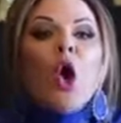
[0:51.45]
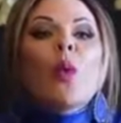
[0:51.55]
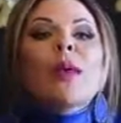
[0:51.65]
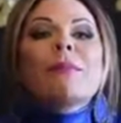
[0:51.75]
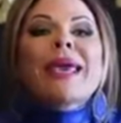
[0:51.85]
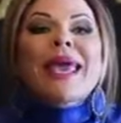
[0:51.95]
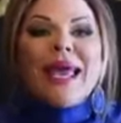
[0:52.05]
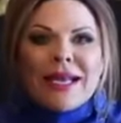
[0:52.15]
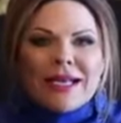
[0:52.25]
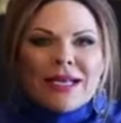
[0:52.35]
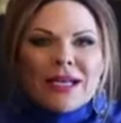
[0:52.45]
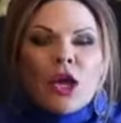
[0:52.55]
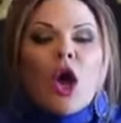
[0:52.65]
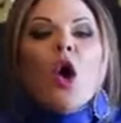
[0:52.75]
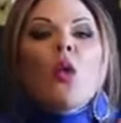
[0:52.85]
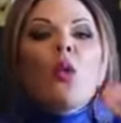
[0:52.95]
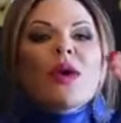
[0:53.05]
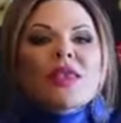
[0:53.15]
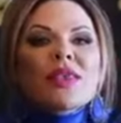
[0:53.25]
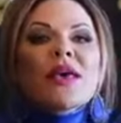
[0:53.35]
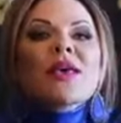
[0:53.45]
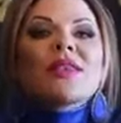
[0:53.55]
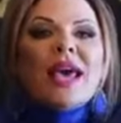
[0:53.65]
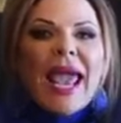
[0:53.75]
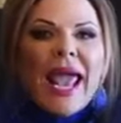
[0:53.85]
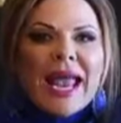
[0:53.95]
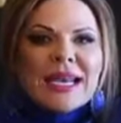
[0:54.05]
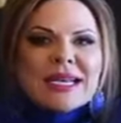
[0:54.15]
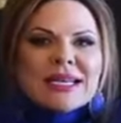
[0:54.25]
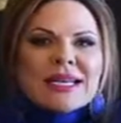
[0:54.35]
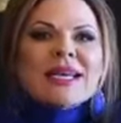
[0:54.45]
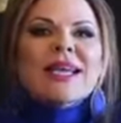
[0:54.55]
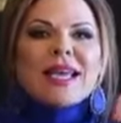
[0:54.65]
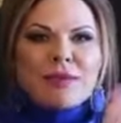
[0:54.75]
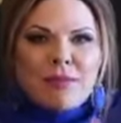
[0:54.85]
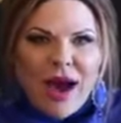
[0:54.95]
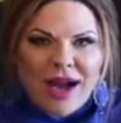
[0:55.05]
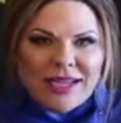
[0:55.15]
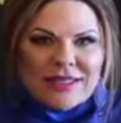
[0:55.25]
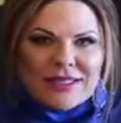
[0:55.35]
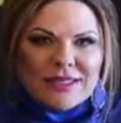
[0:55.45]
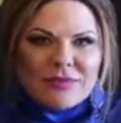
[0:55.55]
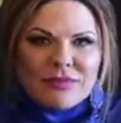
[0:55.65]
we begin with the end in mind.